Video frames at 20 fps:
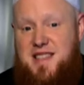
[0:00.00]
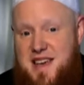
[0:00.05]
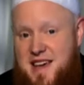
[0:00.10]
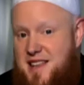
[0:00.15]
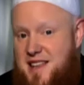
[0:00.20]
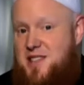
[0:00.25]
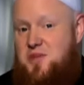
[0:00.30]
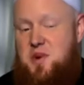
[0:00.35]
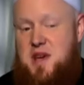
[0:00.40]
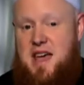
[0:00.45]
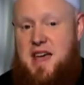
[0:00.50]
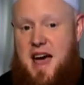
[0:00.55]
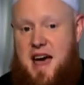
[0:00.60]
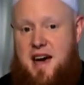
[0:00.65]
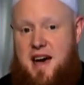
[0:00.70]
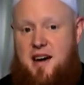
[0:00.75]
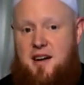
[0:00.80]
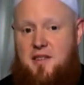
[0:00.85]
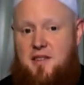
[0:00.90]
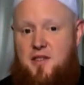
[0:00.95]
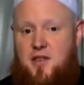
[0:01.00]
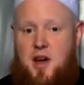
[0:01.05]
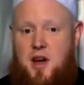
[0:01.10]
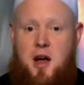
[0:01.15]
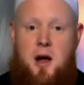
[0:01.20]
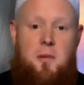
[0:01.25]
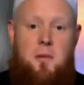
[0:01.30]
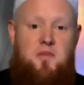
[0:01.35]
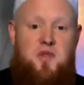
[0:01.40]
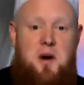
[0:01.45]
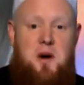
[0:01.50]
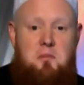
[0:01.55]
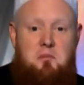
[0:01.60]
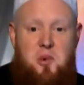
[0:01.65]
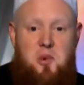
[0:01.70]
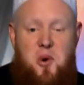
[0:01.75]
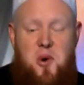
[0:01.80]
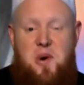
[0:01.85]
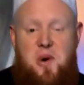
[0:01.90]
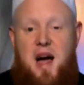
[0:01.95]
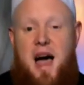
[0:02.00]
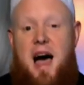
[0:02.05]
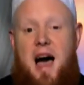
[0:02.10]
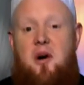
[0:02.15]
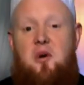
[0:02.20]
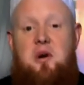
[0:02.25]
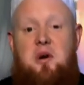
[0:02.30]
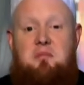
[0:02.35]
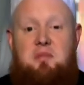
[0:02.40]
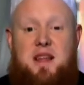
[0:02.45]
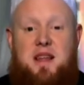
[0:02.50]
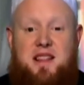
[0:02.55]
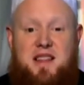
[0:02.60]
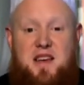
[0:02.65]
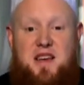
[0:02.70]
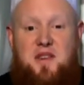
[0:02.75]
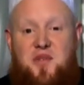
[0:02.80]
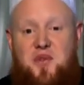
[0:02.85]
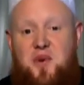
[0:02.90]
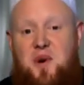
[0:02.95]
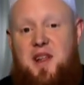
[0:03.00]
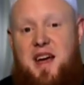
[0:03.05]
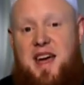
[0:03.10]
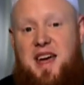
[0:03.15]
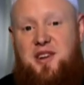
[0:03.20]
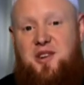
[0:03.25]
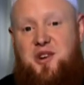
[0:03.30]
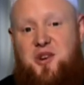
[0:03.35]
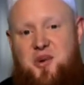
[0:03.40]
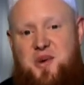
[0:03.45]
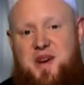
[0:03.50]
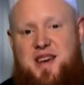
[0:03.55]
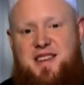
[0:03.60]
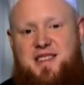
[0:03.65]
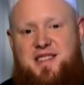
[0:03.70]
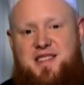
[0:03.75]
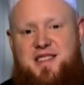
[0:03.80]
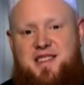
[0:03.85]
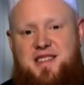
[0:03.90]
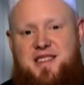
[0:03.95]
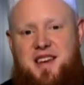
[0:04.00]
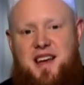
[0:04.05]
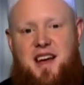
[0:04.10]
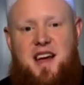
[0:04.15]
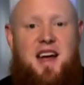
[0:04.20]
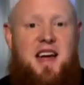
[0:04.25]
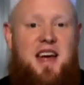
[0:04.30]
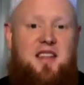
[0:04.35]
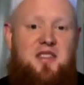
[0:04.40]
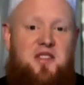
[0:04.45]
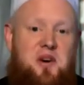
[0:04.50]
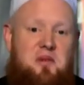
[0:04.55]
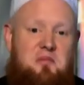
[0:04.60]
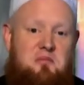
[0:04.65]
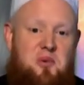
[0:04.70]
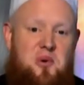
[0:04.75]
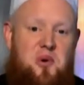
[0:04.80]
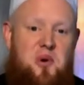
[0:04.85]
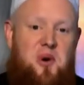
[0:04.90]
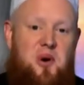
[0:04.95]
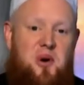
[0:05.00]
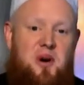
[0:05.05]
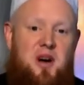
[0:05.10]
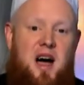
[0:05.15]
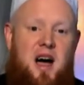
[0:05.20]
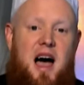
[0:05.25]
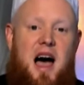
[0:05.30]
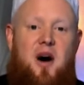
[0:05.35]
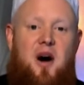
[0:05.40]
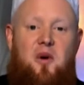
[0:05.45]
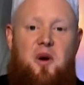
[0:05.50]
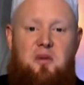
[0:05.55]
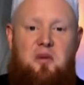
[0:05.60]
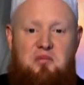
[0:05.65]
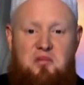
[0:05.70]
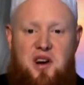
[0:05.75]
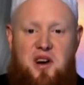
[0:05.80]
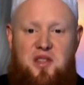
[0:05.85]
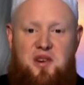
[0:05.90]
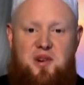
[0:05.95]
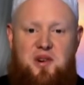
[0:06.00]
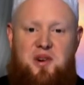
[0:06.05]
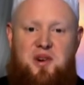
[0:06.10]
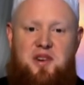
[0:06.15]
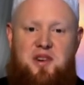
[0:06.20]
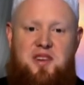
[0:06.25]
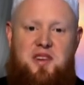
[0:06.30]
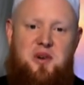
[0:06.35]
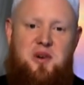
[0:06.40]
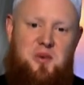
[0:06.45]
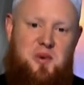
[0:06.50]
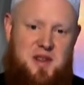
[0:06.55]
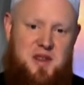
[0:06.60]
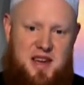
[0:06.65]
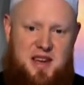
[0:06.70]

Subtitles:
deeds we have, the more our belief will increase and the more our brotherhood will